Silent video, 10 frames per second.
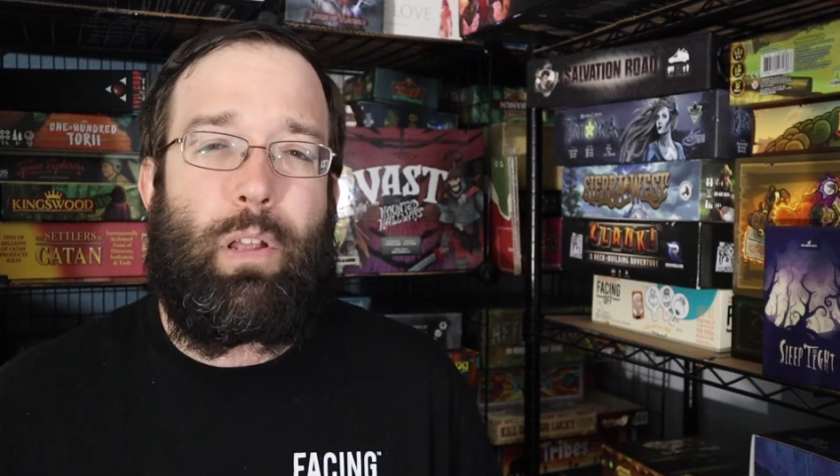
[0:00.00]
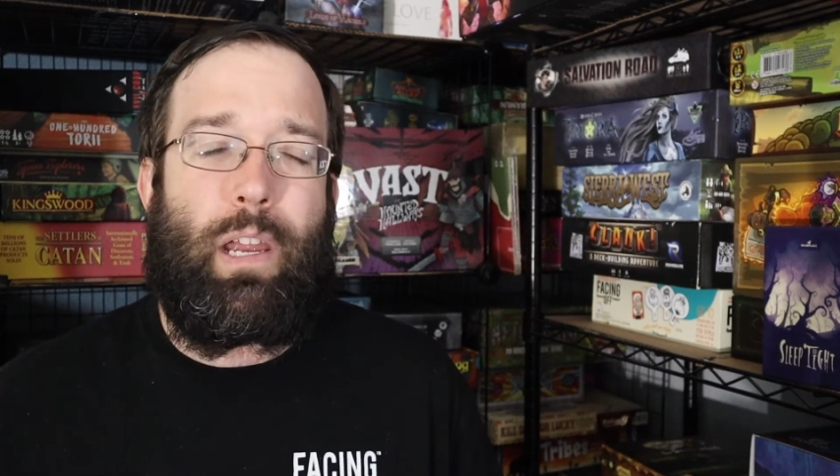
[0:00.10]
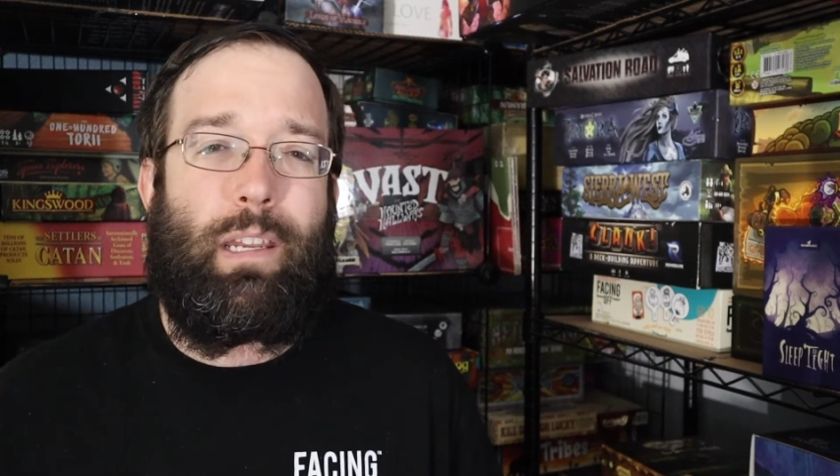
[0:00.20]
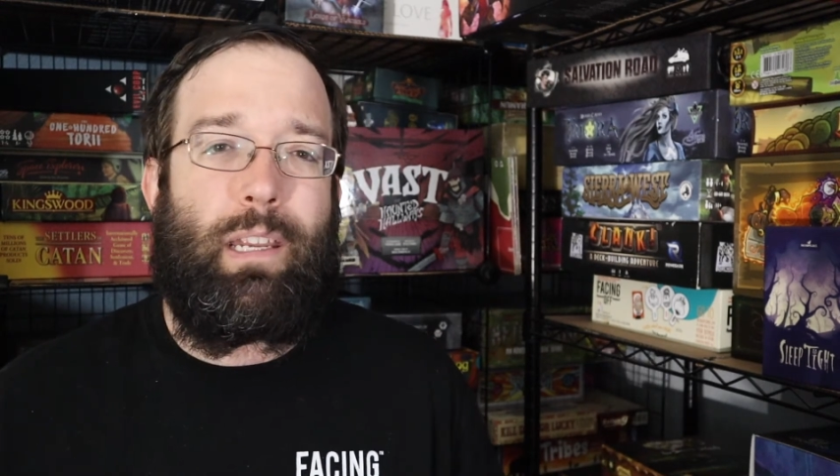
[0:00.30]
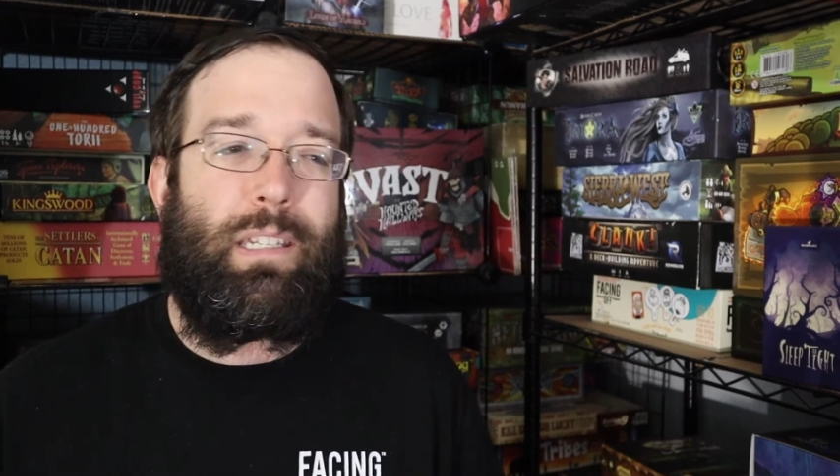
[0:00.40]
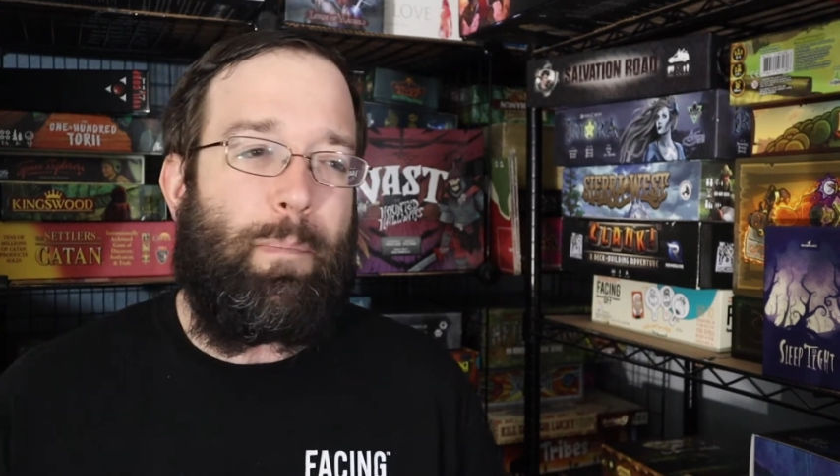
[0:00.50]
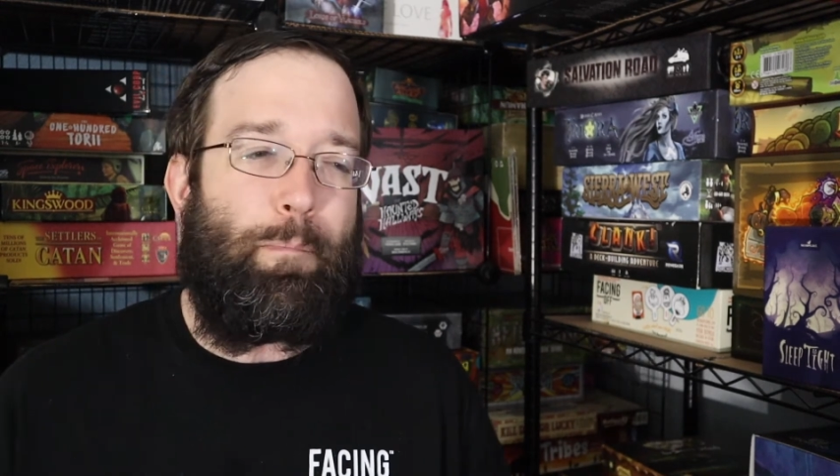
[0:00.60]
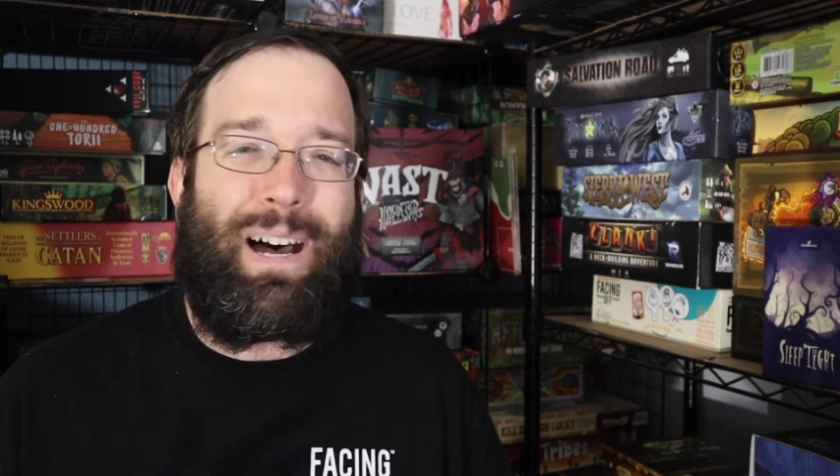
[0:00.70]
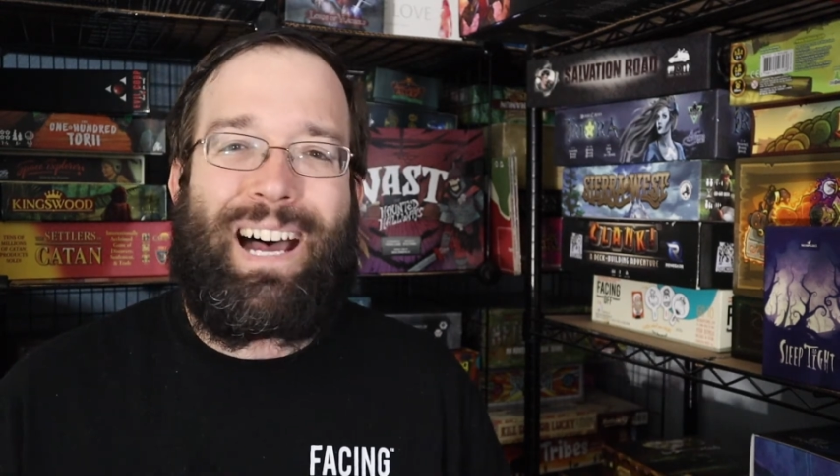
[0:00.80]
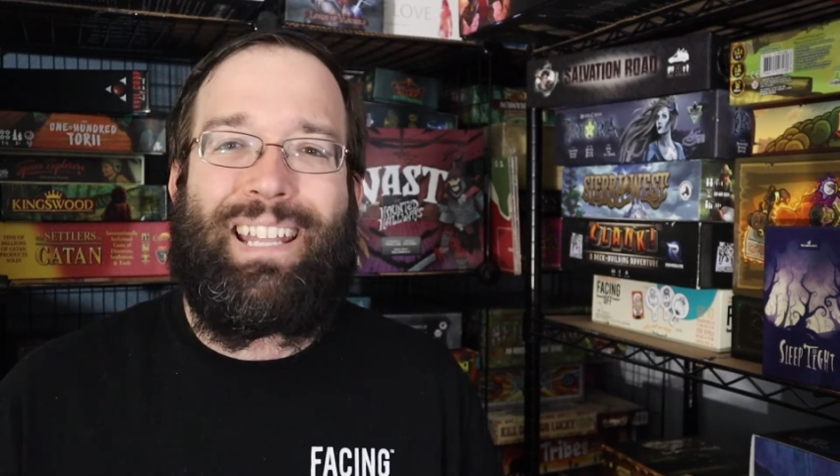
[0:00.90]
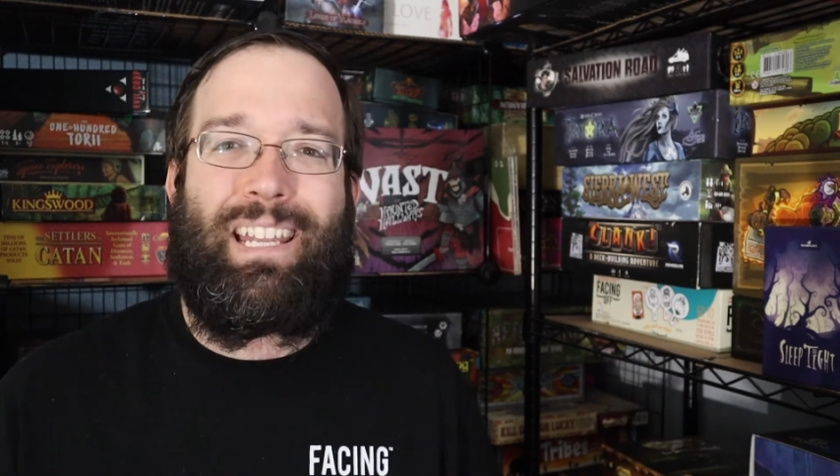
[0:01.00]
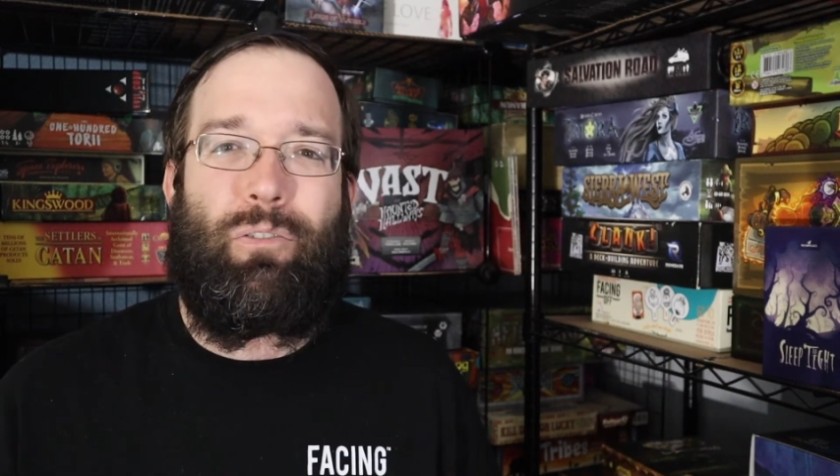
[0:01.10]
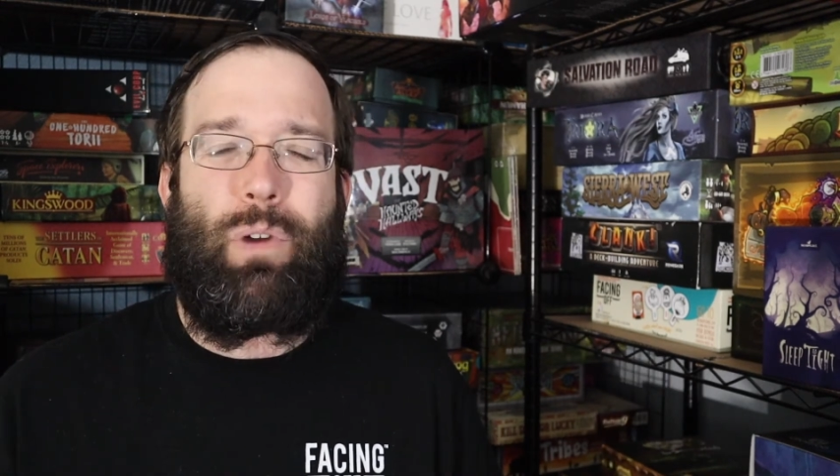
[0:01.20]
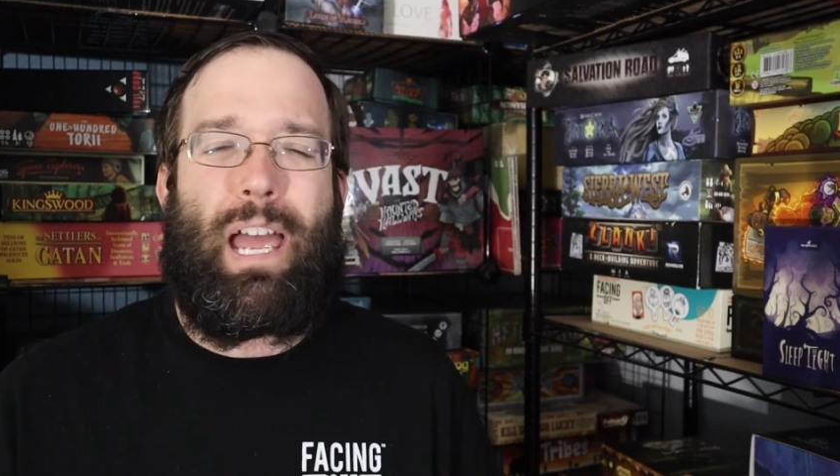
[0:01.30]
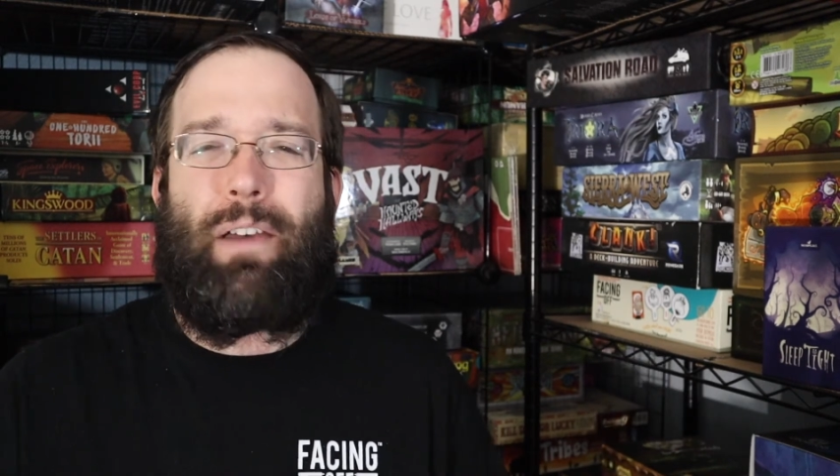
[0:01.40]
playing against a bot that
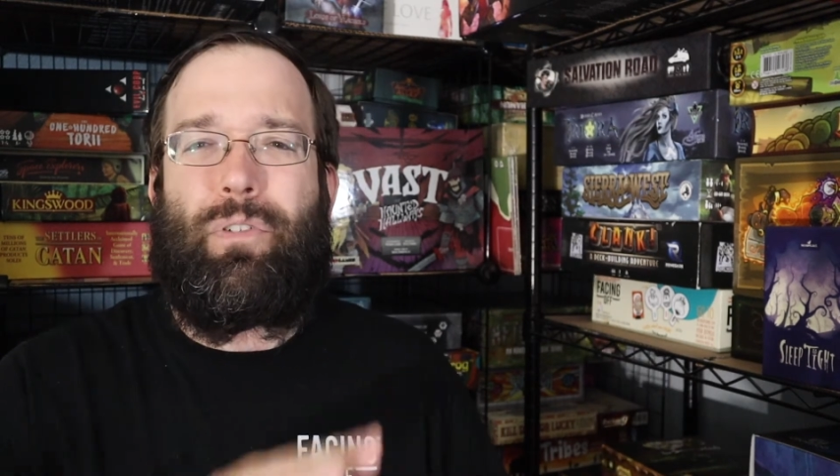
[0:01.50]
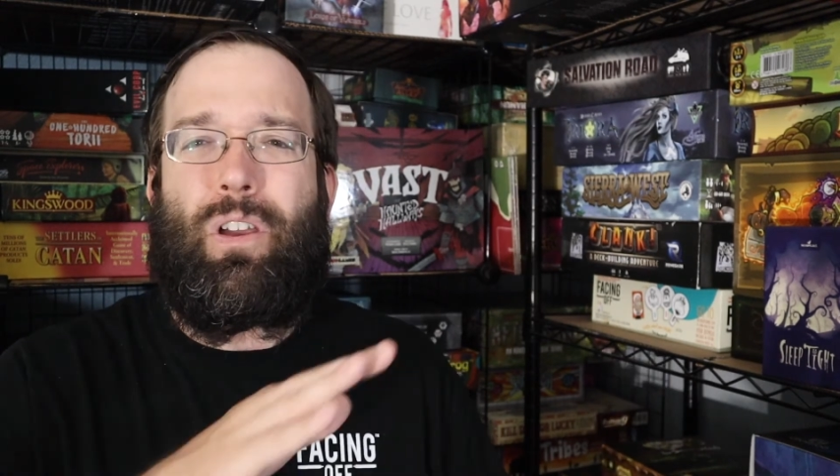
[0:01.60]
will have